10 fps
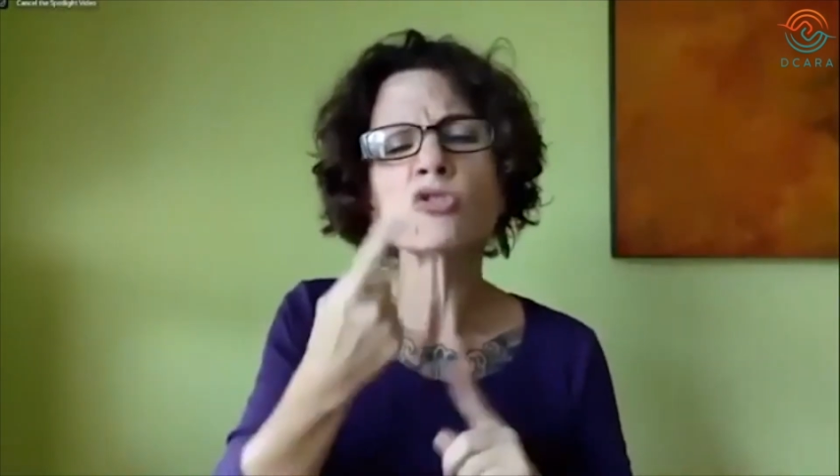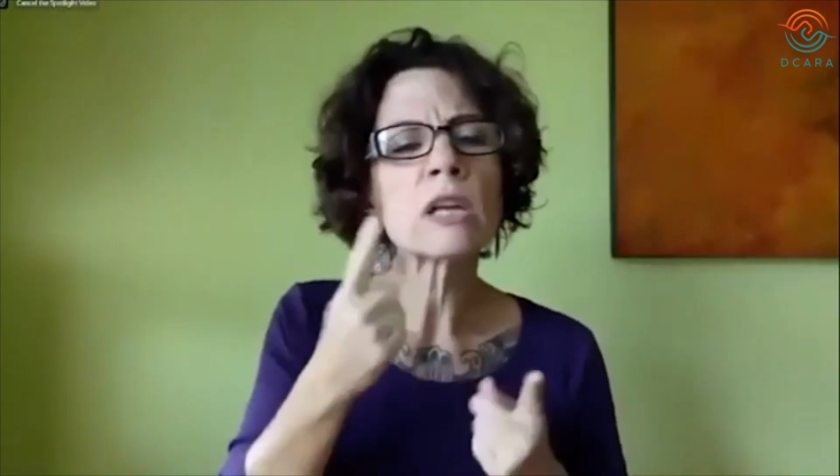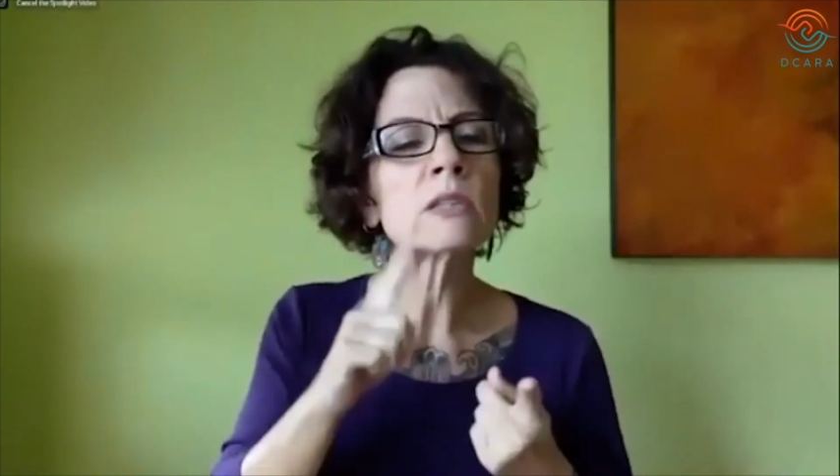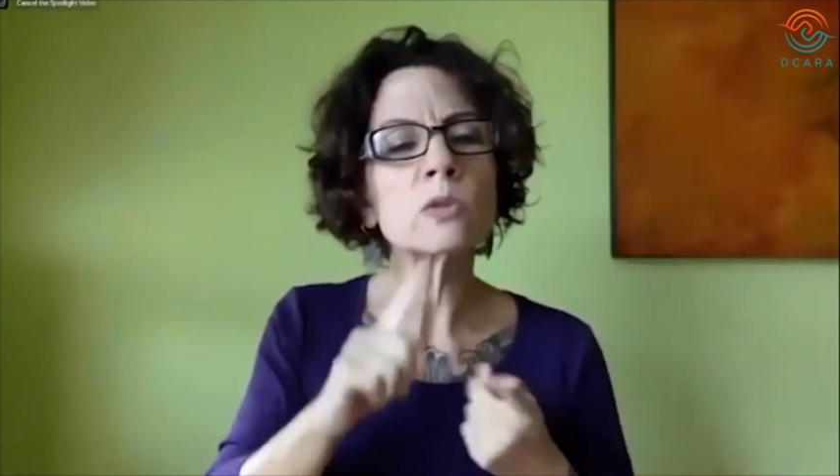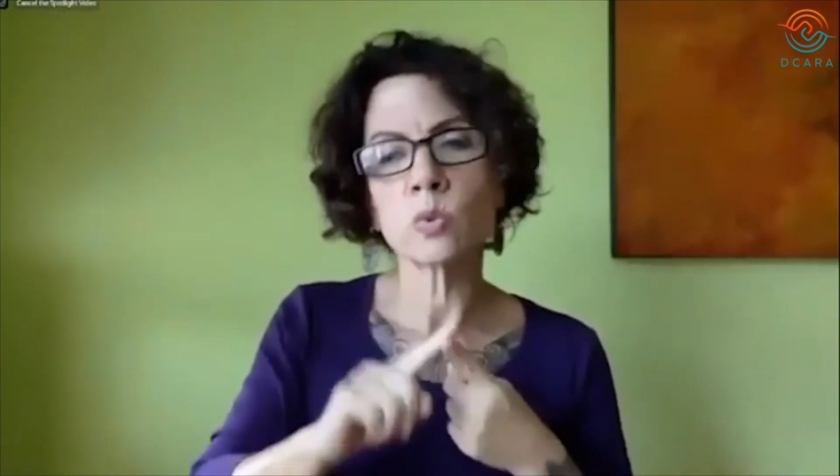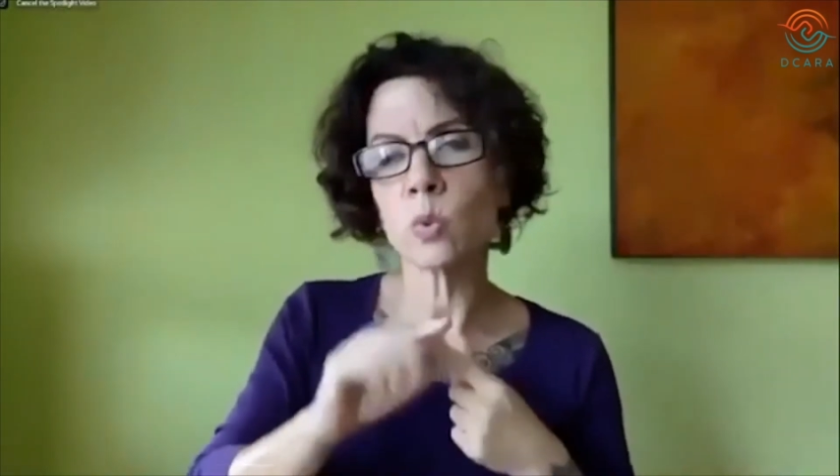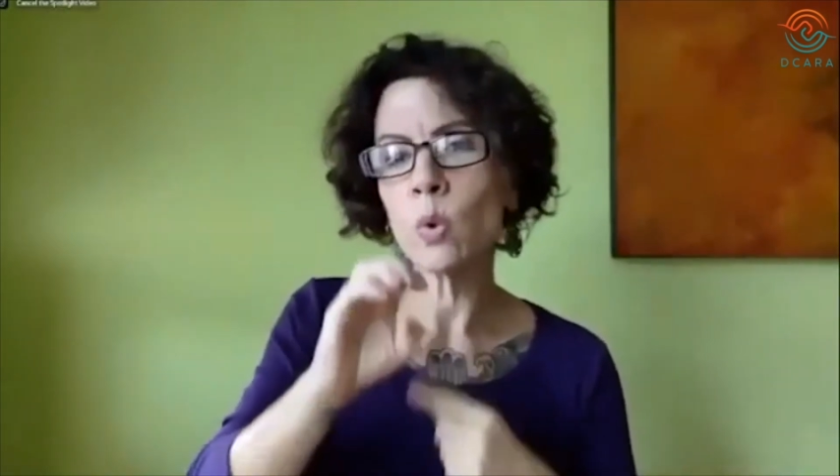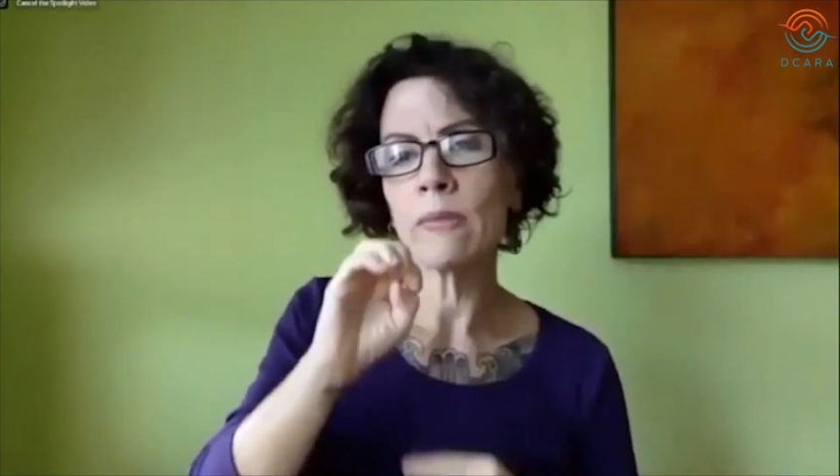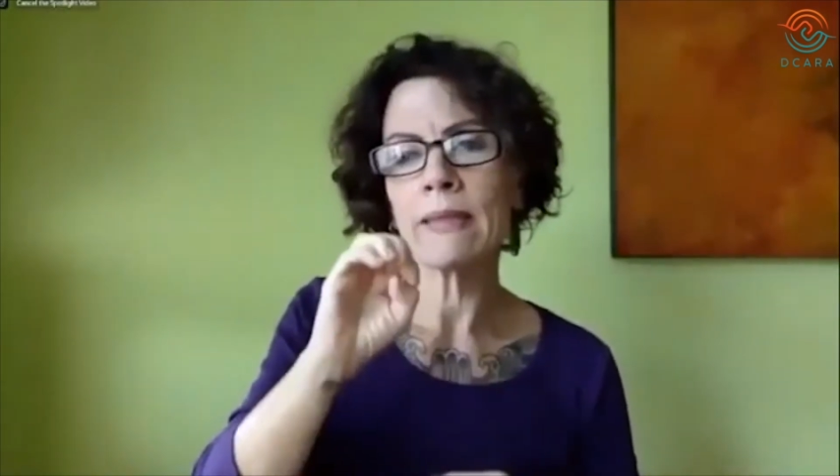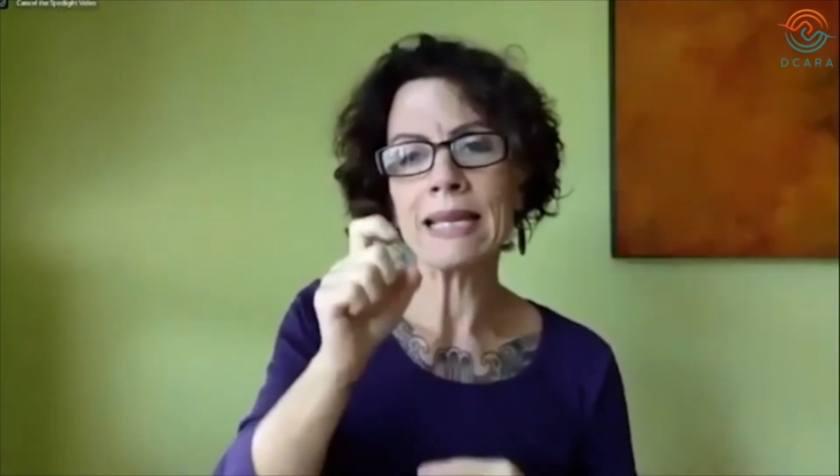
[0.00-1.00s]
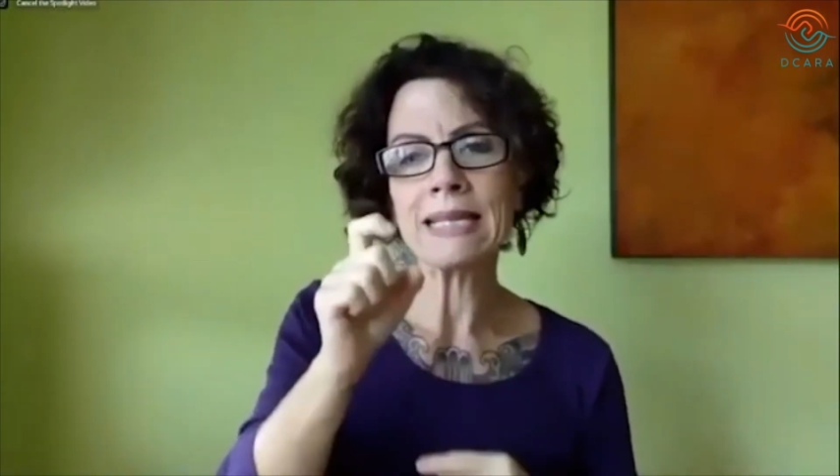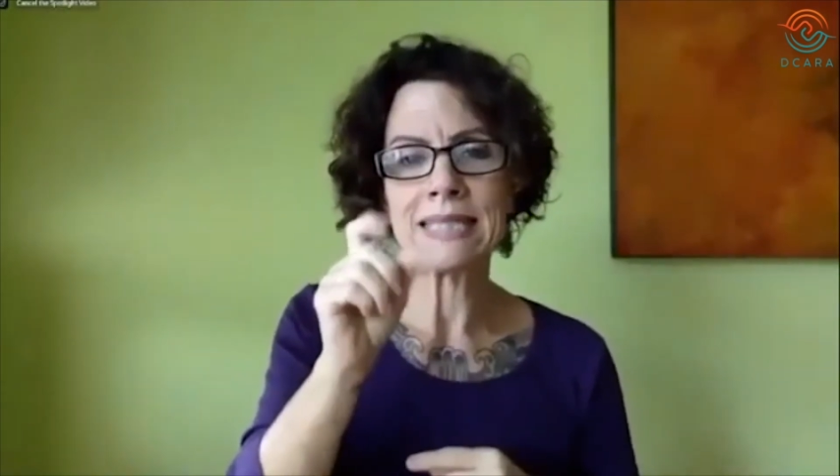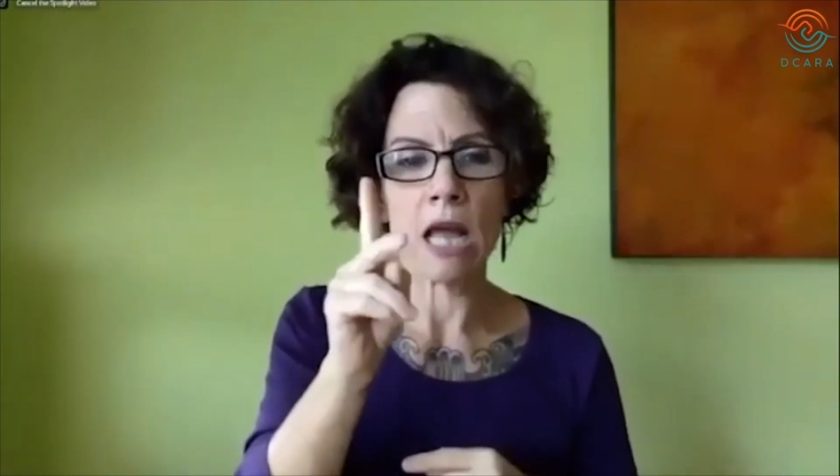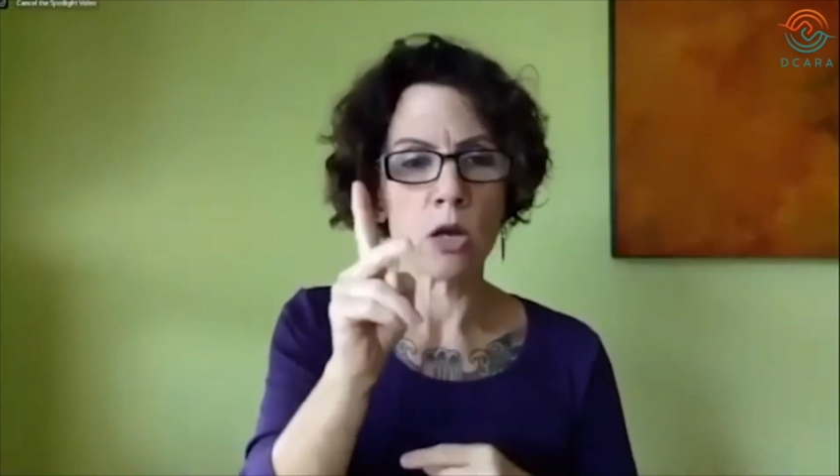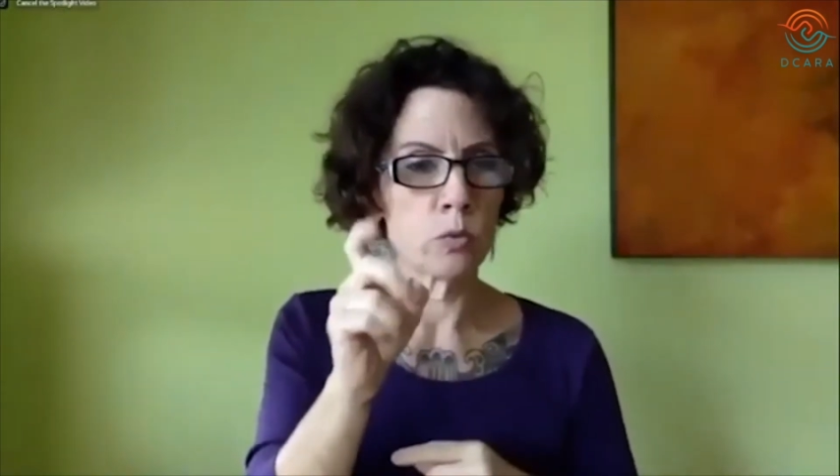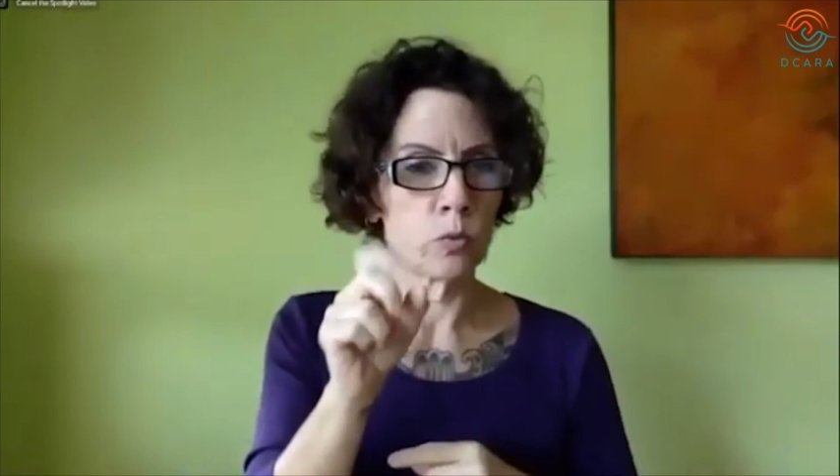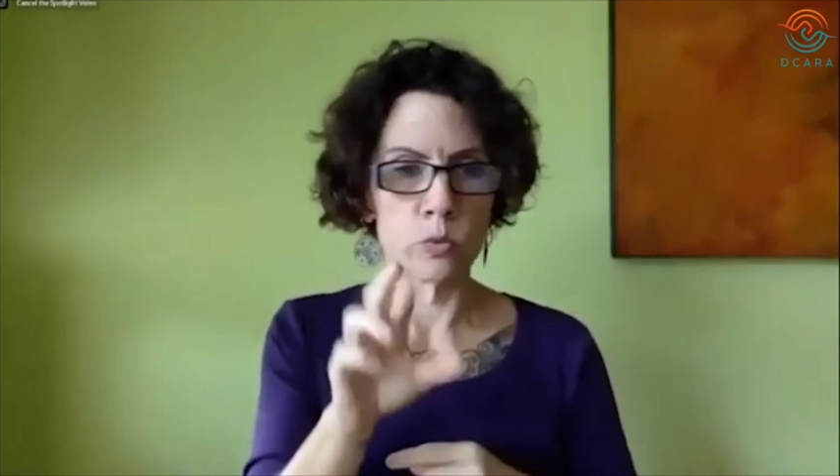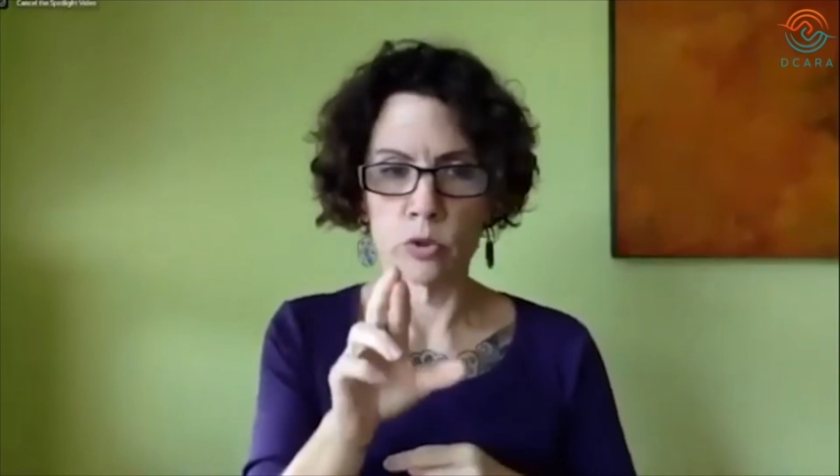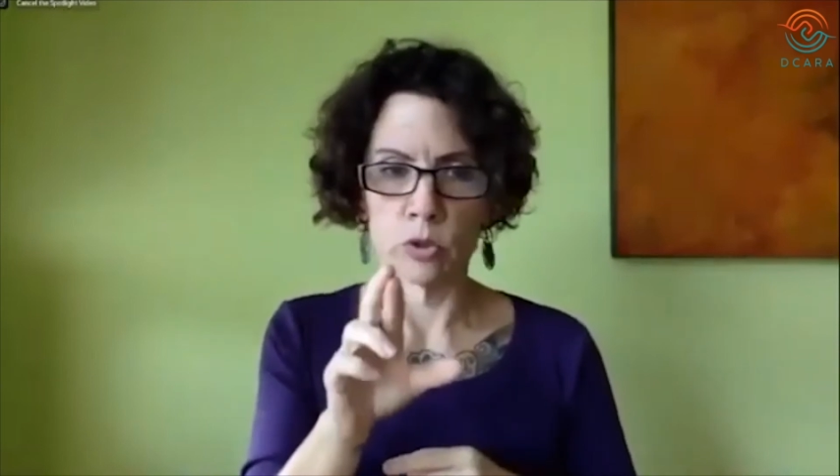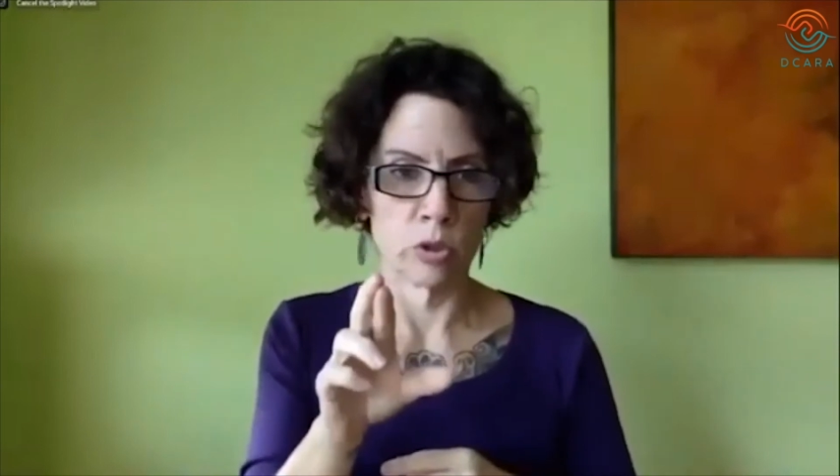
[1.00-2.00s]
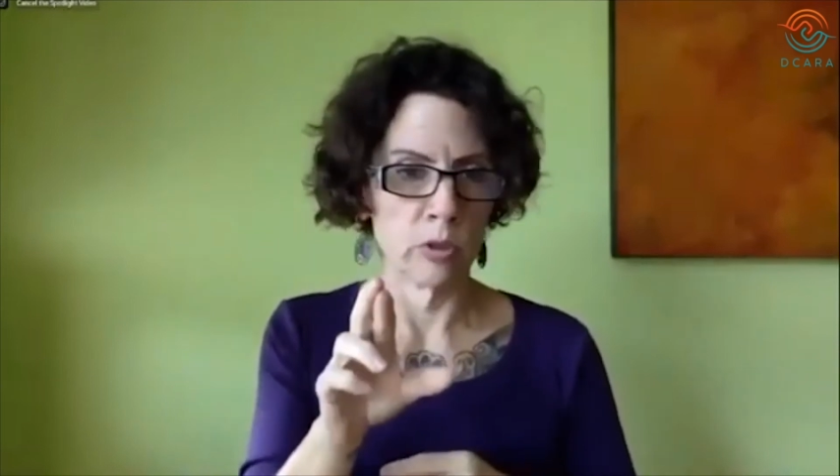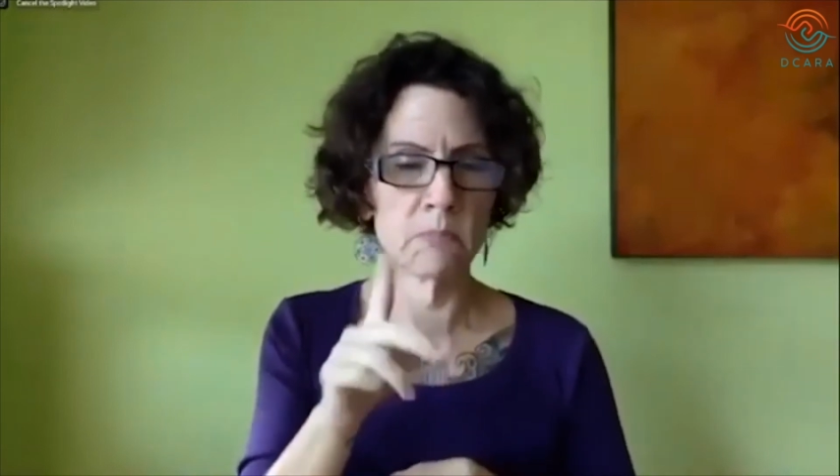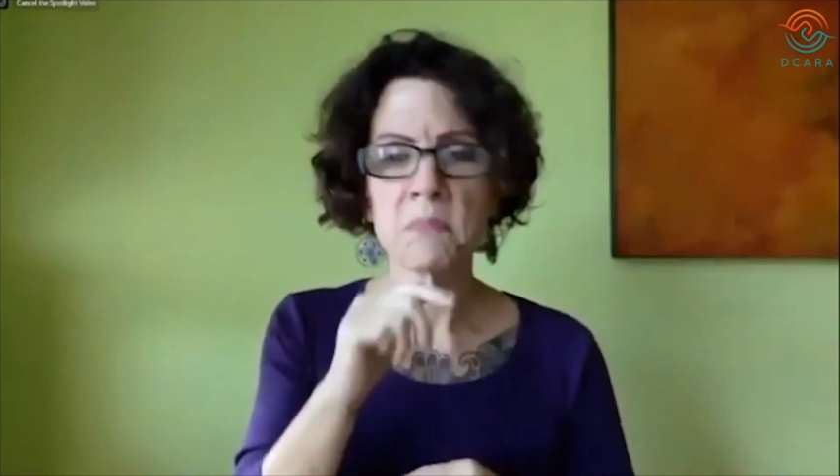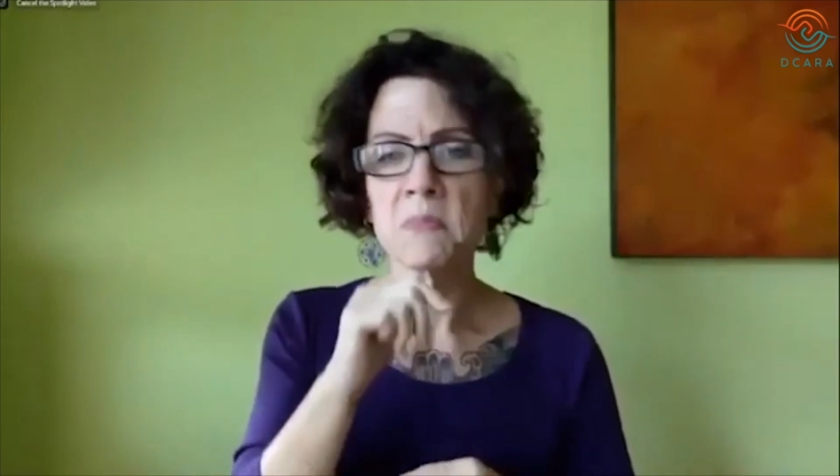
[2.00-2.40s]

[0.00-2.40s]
You just need to give it to the executor.